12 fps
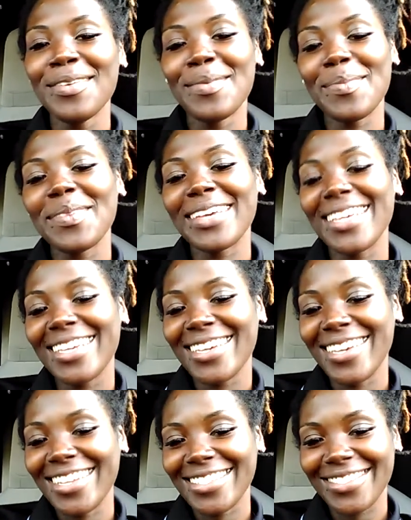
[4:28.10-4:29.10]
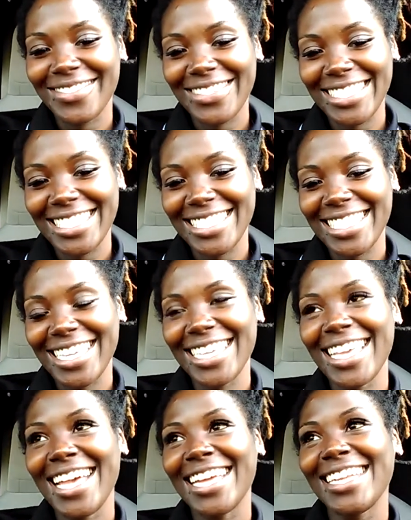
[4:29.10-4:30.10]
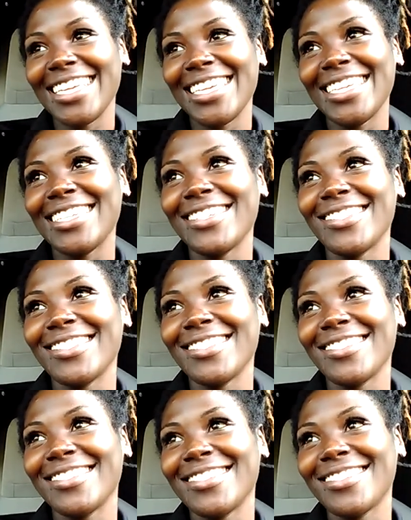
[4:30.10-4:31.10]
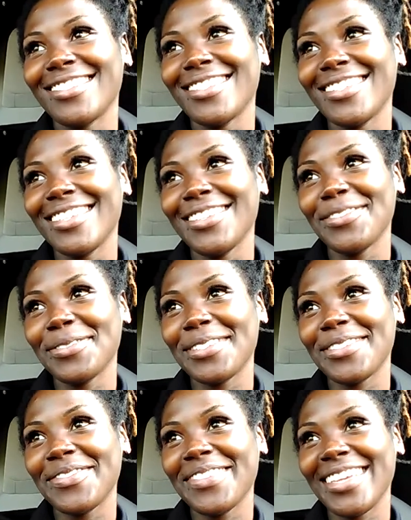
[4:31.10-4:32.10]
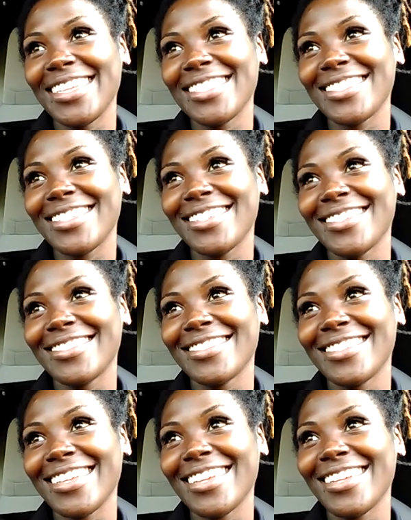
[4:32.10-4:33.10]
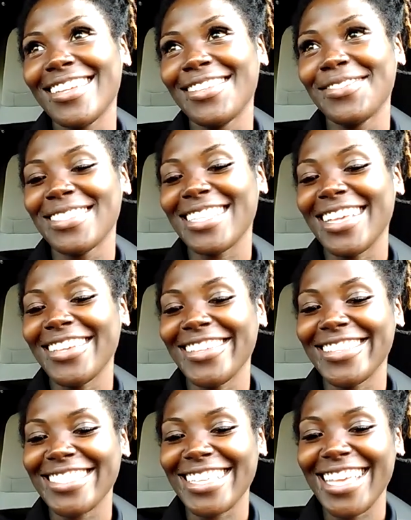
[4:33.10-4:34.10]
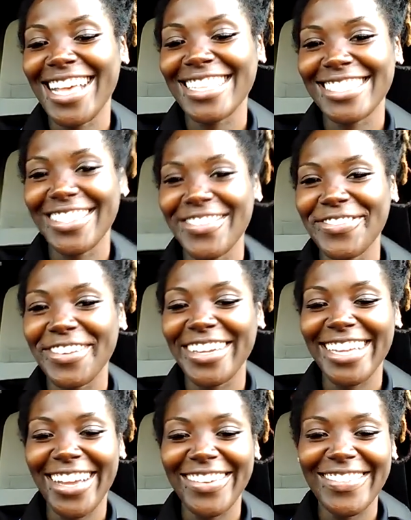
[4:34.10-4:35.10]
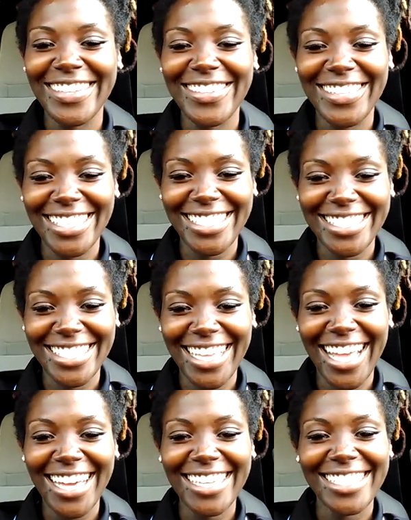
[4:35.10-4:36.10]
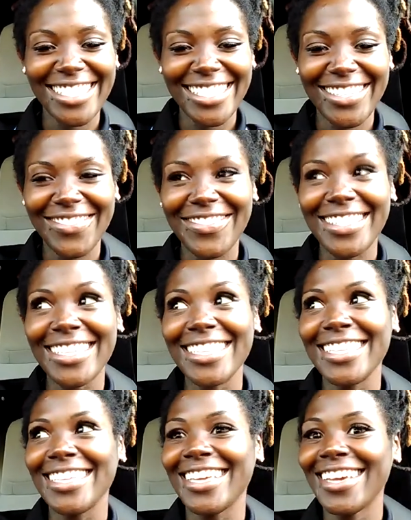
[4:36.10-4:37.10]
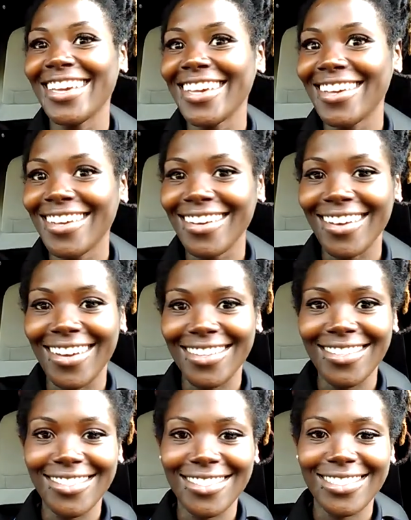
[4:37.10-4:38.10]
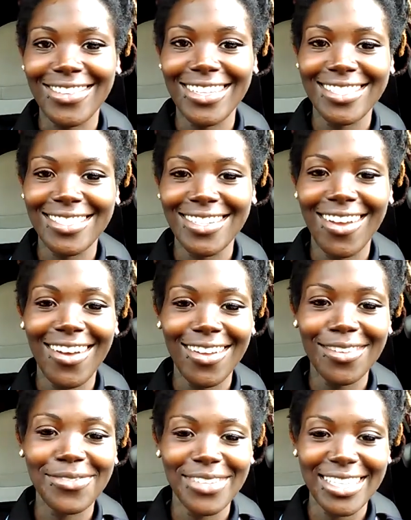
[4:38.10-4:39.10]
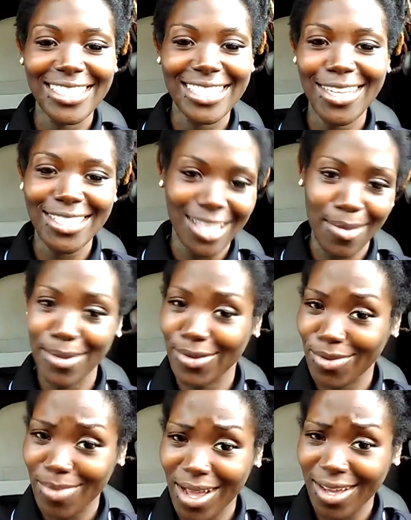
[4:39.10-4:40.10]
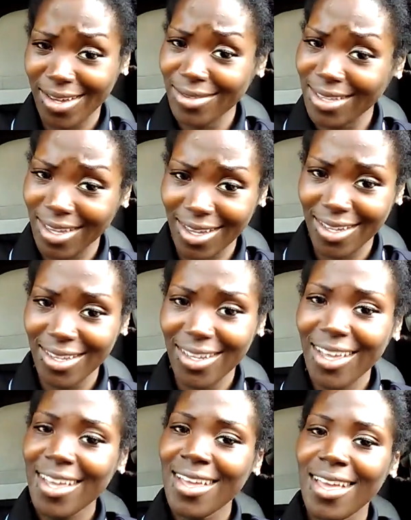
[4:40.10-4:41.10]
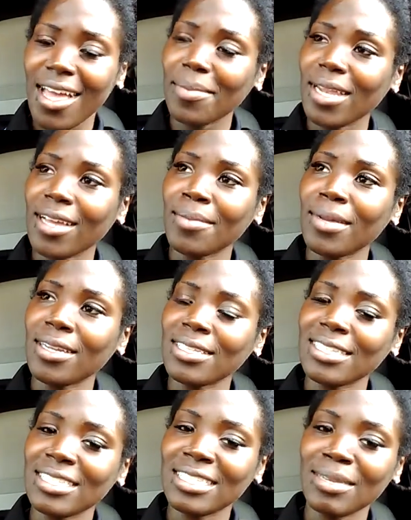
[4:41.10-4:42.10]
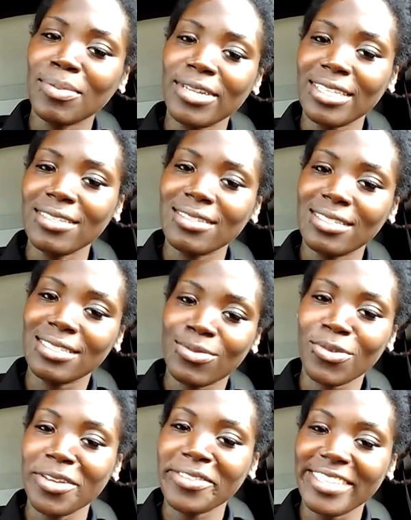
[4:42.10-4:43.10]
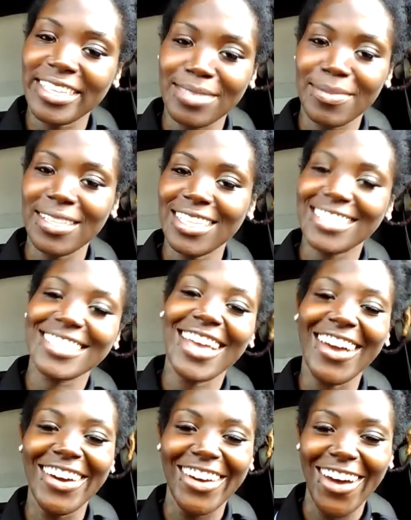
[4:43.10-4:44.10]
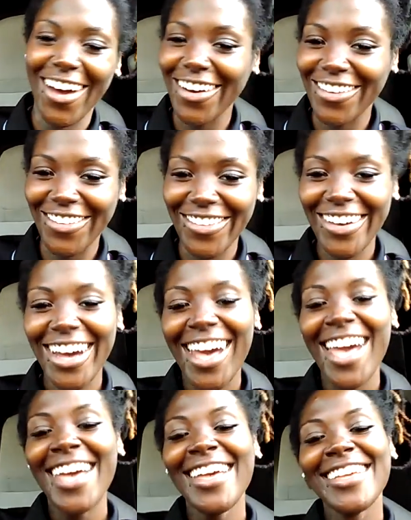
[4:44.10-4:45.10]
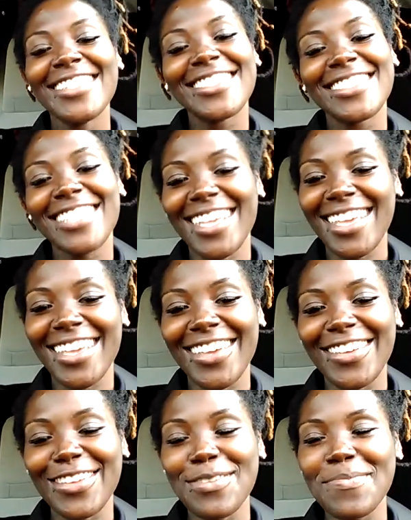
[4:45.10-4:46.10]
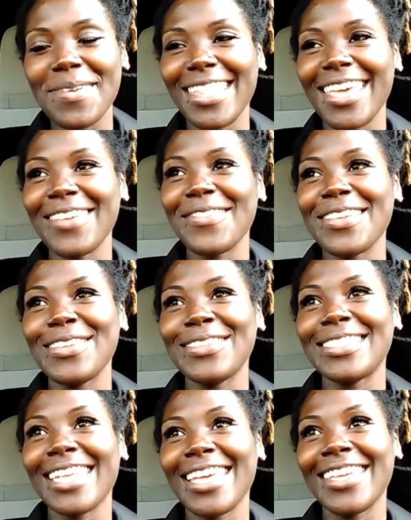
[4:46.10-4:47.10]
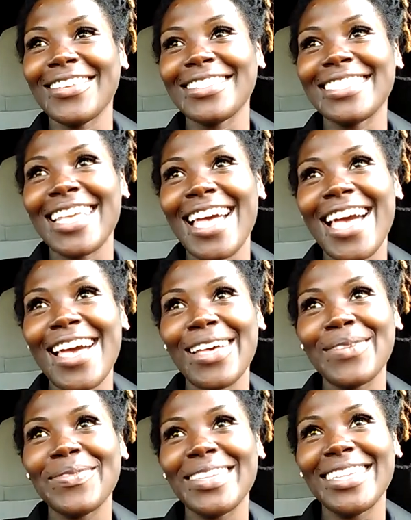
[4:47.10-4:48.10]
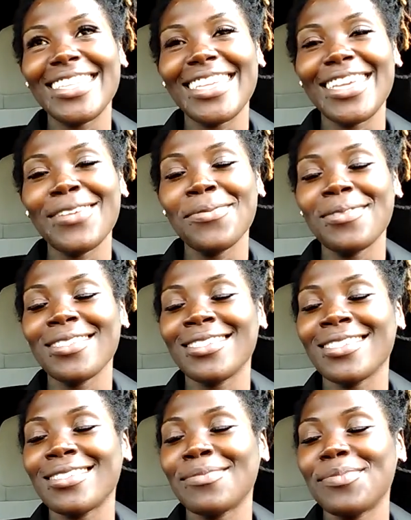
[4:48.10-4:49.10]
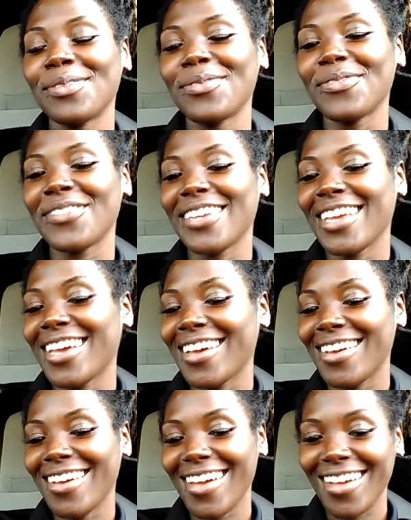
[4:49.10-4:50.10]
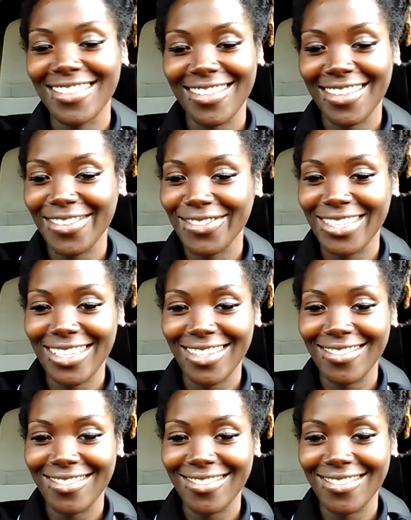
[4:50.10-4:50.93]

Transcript: But I just wanted to tell y'all that it was amazing. And he's like, you see how stuff work out when you listen, how good it be? Yeah. I need to start listening all the fucking time because I be doing my own thing. I be like, come on, let's get to the point. Just rough sex me. Let's go. Oh, shit. But like, when you take your time, and it was just beautiful, y'all. I loved it.